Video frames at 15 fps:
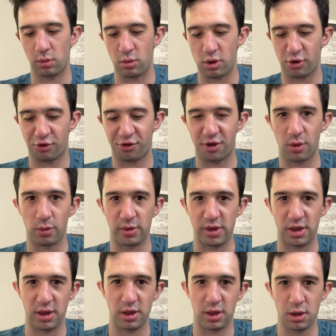we are still in
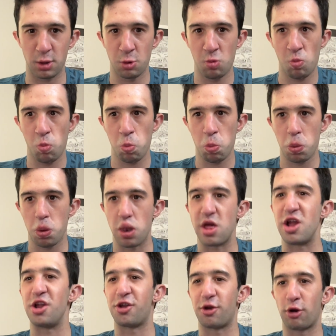the
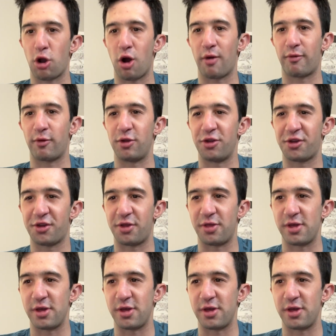Eastern Conference,